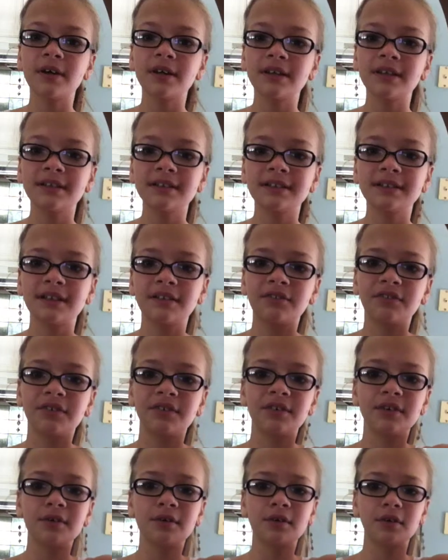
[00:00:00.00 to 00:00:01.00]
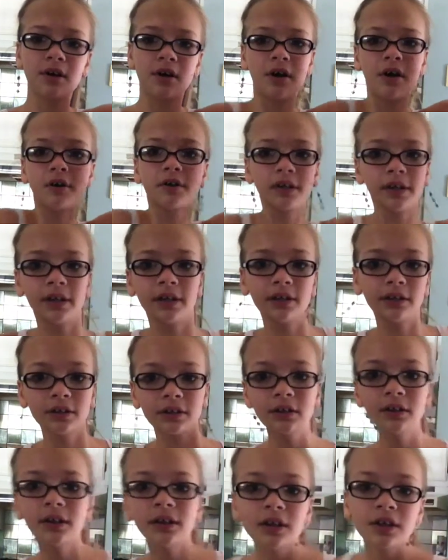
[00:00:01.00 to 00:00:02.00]
Hi, it's Stephanie. Again,
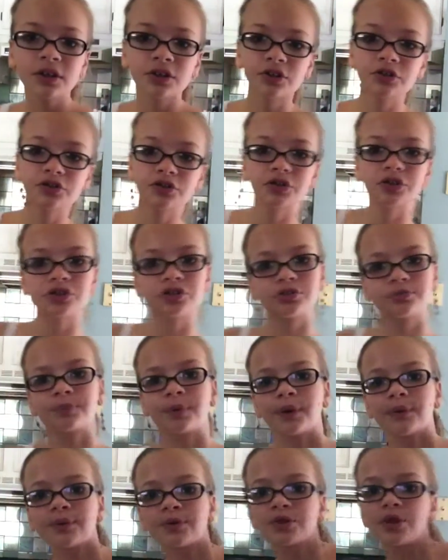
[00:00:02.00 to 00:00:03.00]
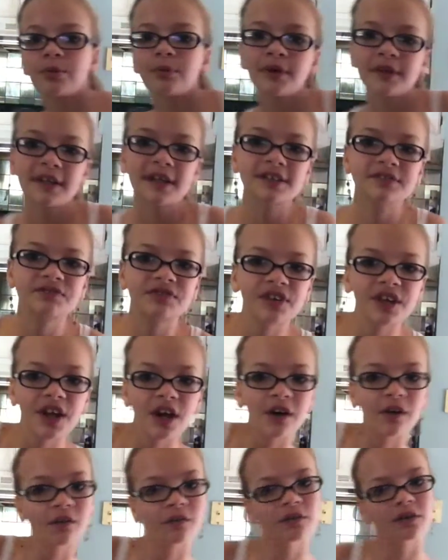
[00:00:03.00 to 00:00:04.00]
you just probably saw my last
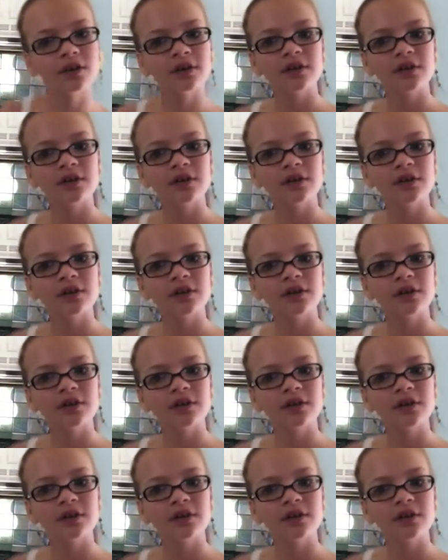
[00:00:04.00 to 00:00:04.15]
video.